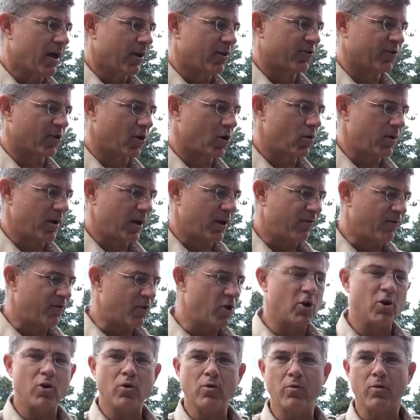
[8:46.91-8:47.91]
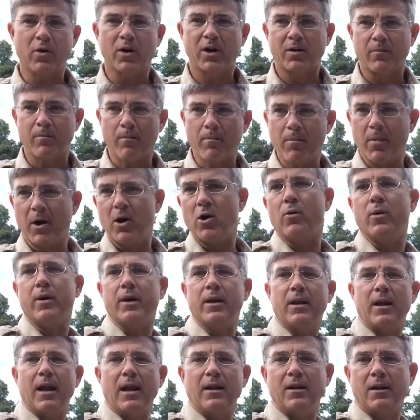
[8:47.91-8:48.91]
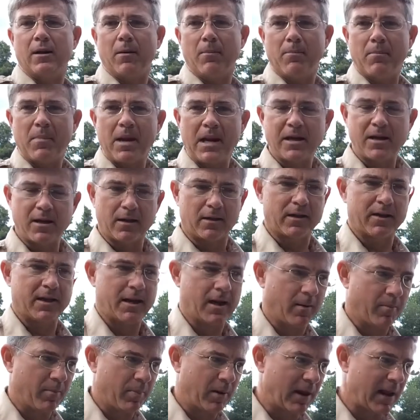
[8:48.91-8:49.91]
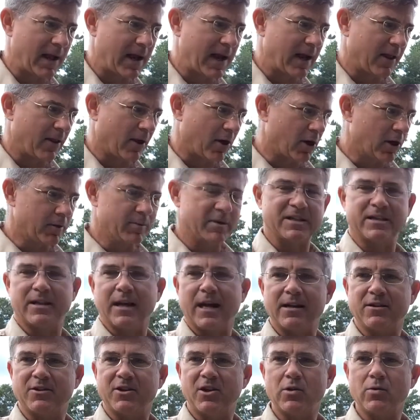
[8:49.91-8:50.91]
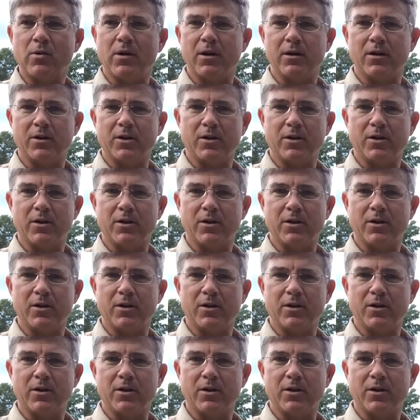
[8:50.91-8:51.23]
So if you mow it and then immediately apply the herbicide to it,